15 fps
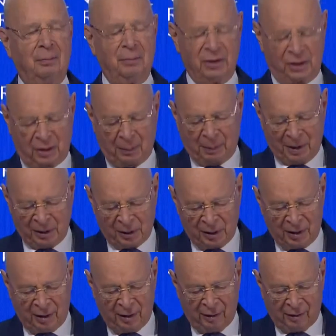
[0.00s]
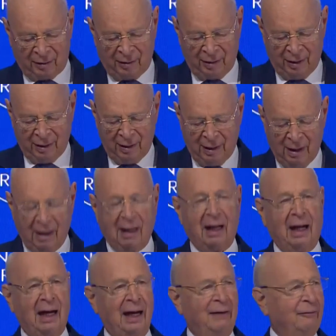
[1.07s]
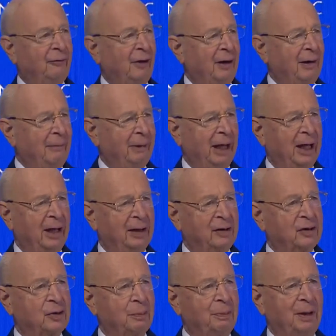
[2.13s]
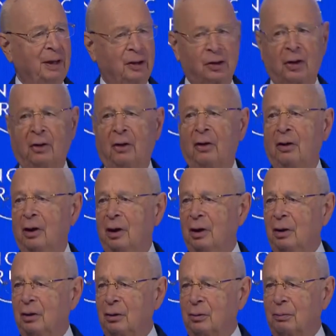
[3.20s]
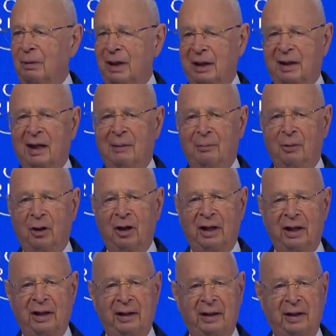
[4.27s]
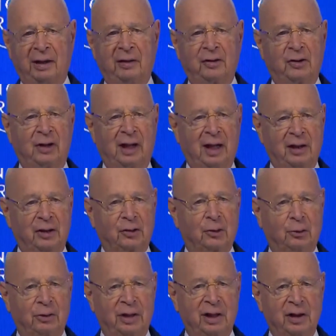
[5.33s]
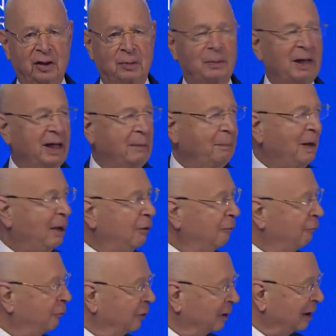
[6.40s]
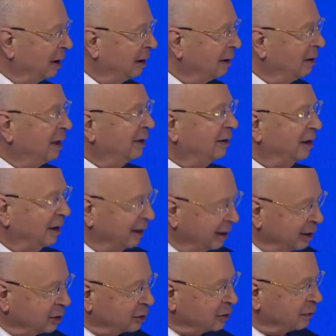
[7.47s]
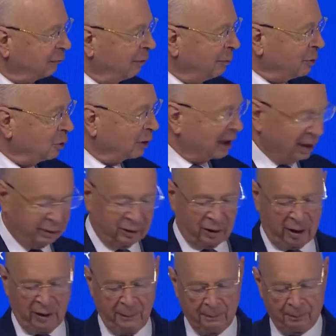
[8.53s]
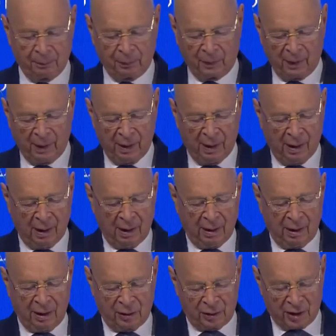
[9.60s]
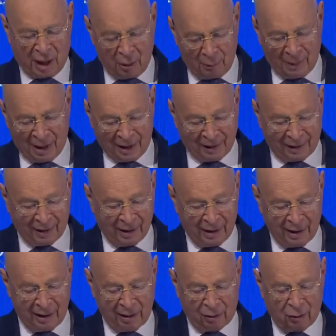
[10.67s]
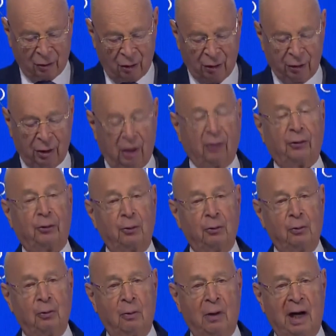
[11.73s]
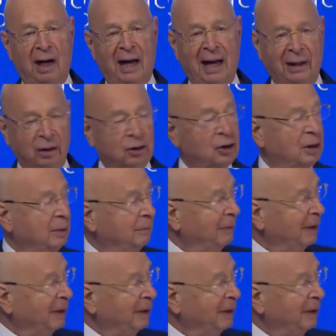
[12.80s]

Mr. President, after having had the pleasure to welcome already the last 2 years very powerful delegations from your country, it's now my great honor to actually